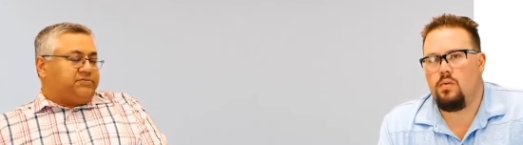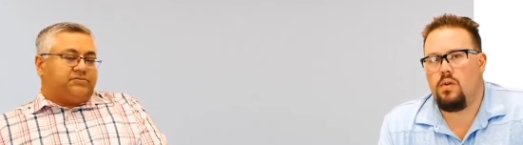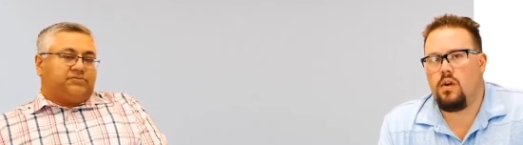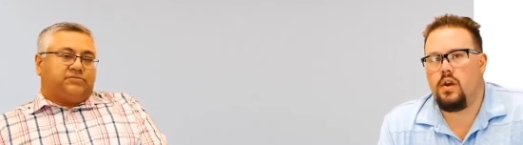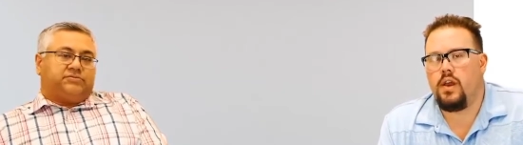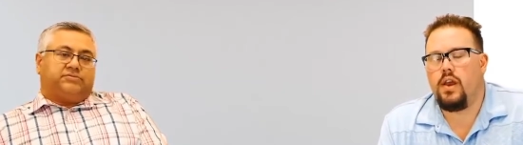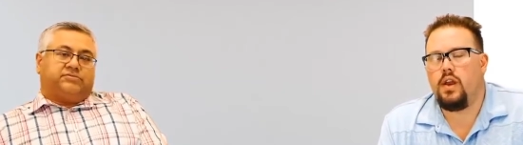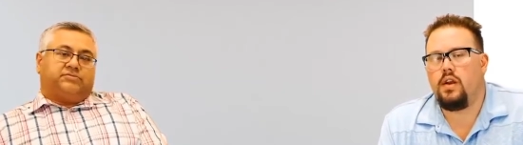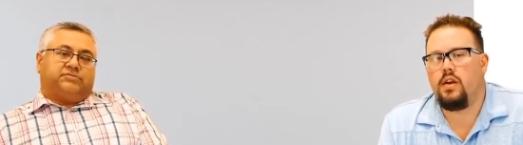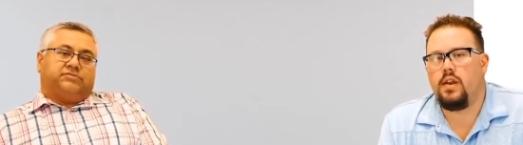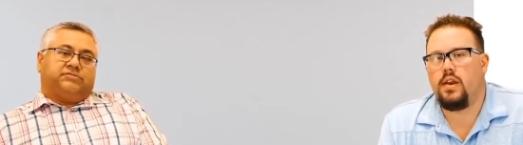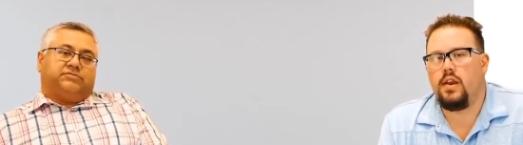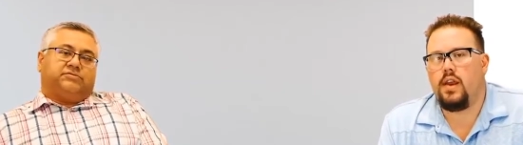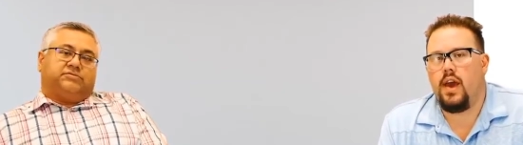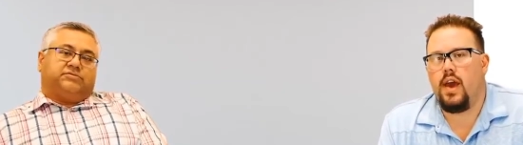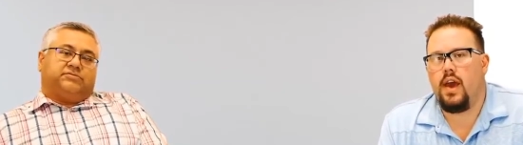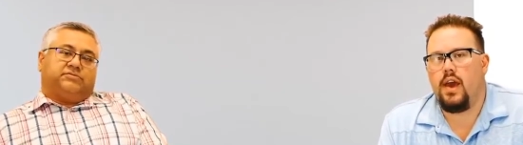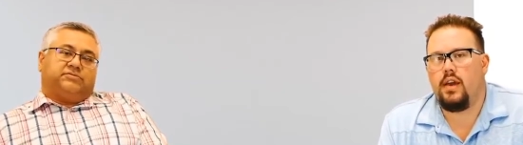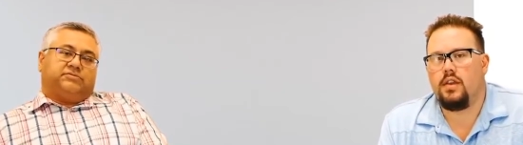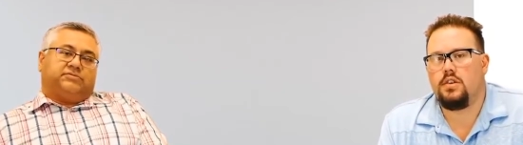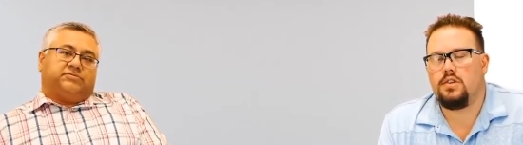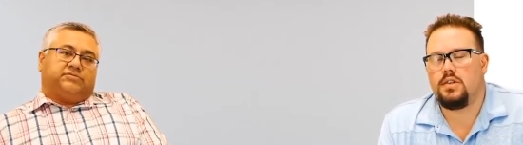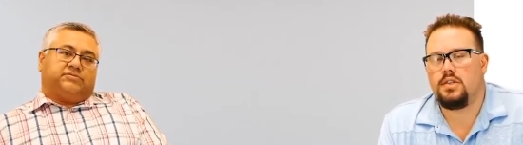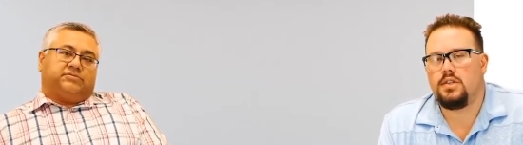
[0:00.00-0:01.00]
Speaker 1: we're here
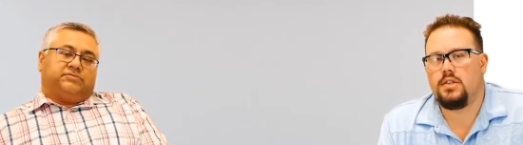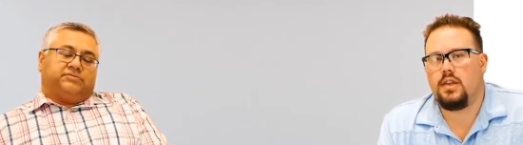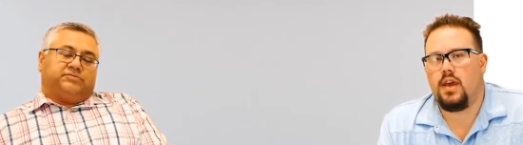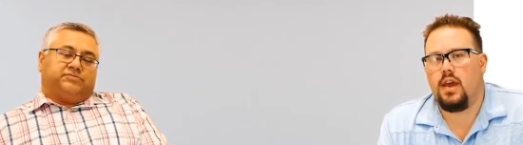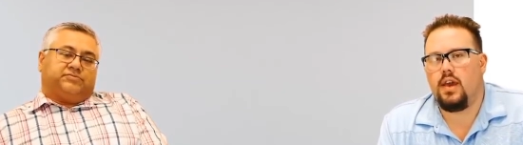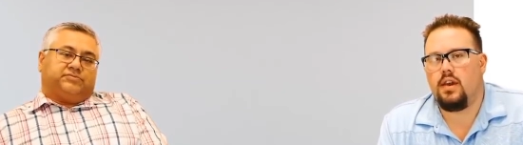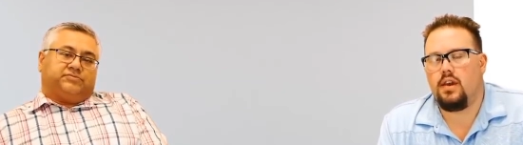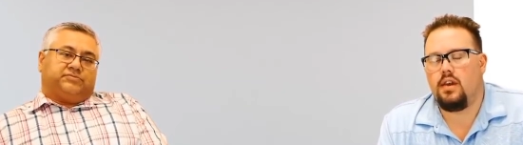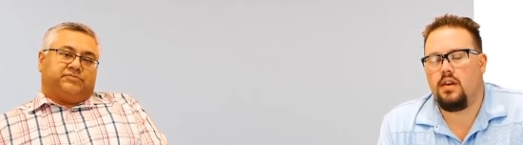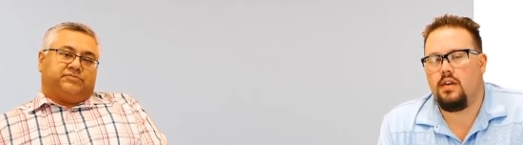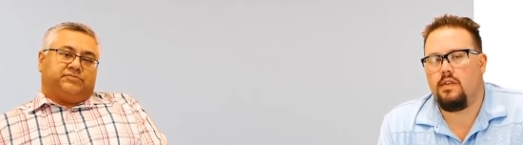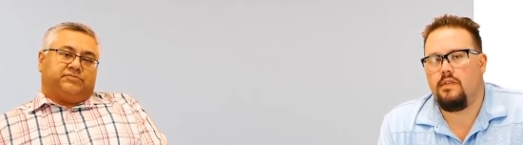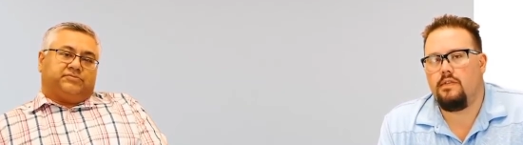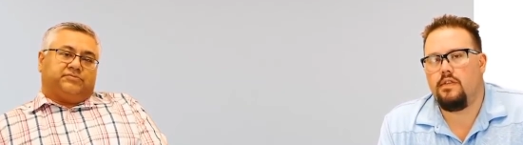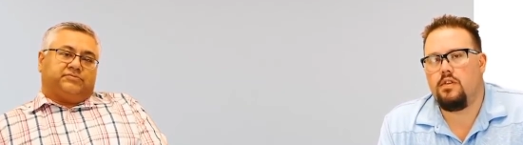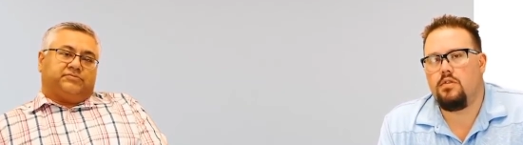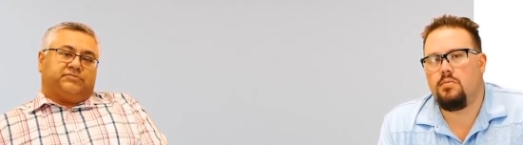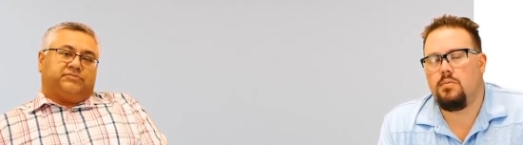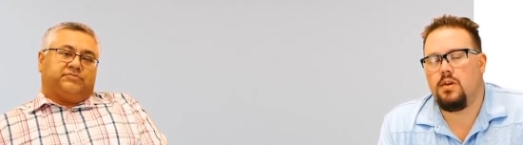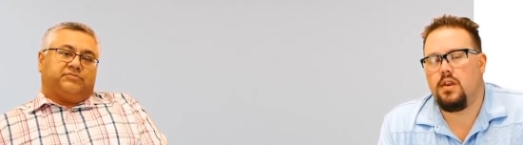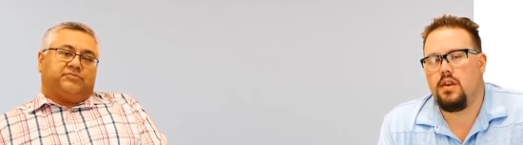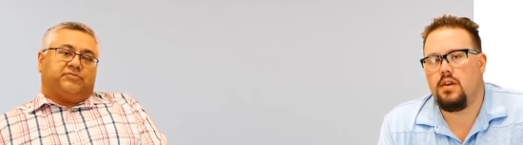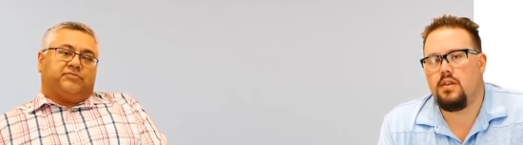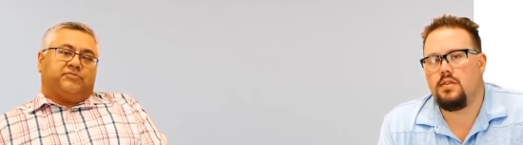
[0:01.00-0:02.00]
today just taking a few
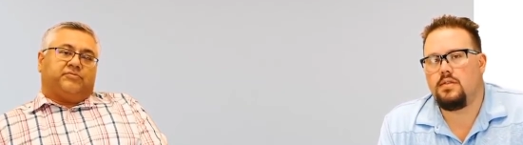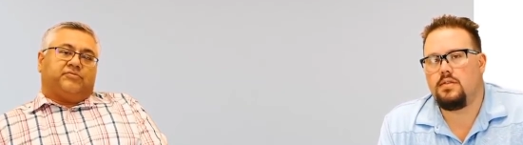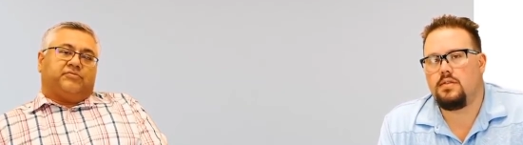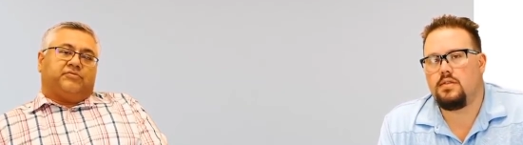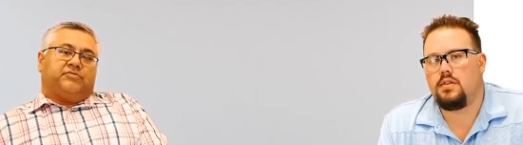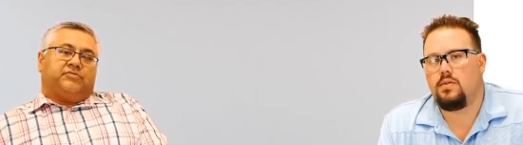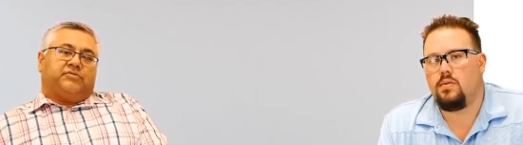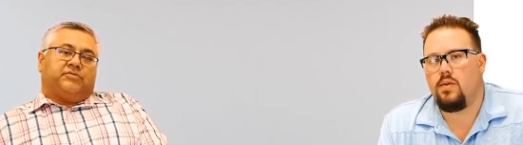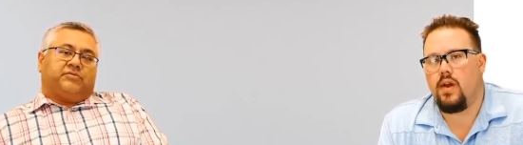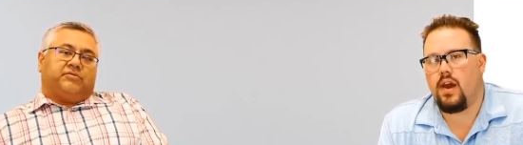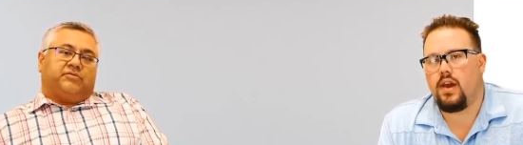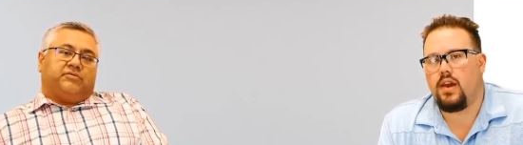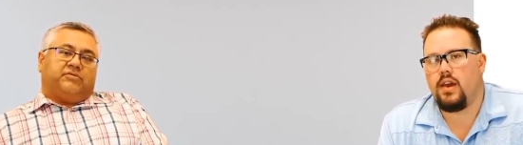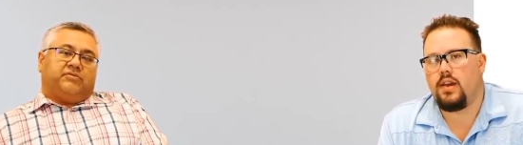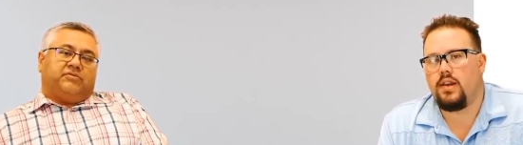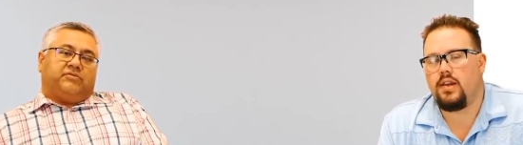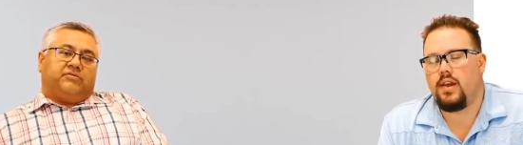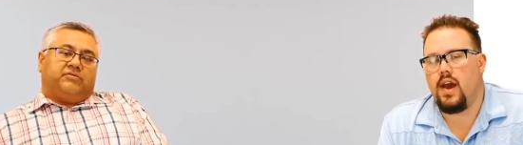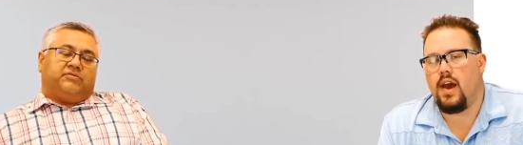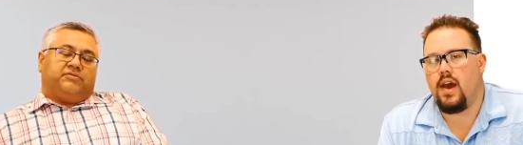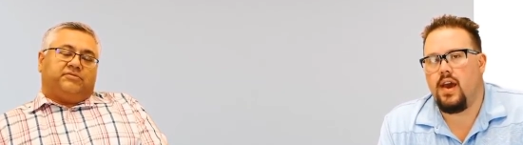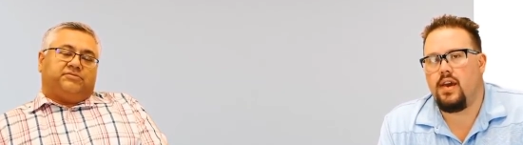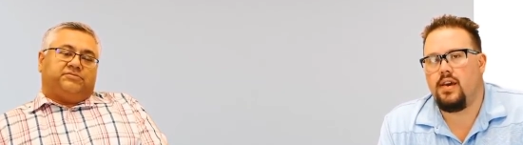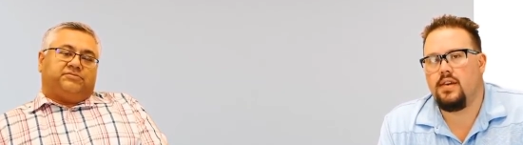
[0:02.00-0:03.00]
minutes to
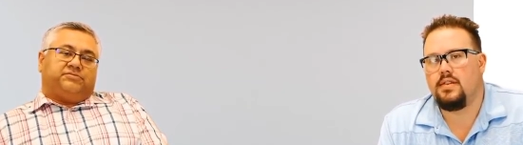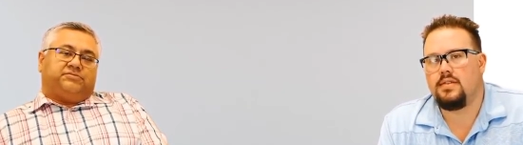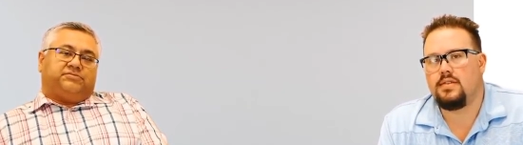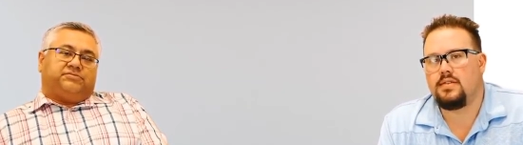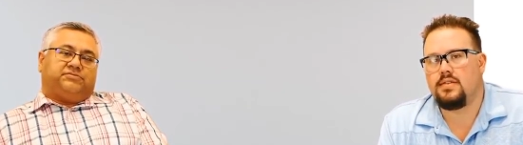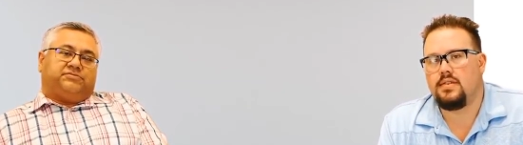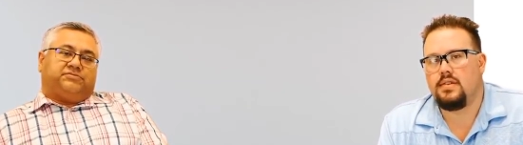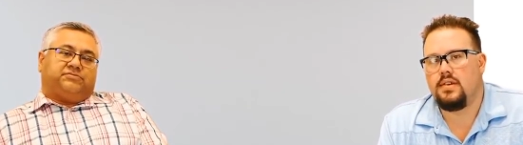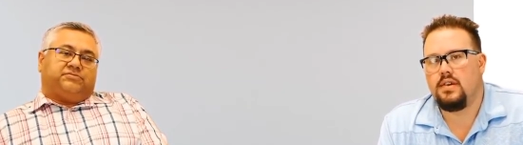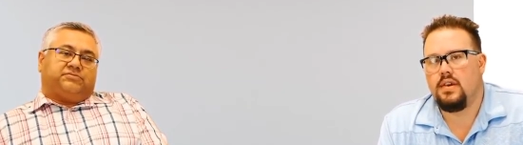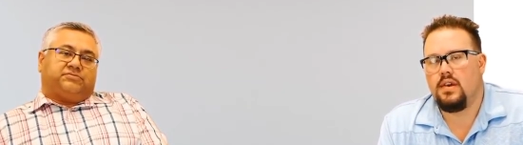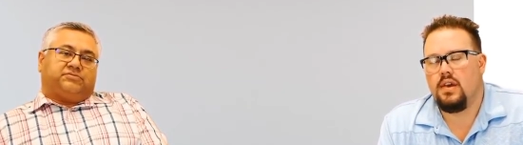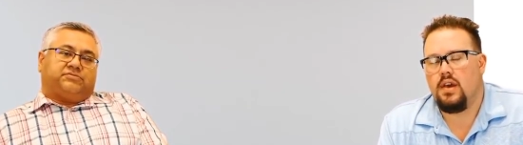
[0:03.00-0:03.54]
recognize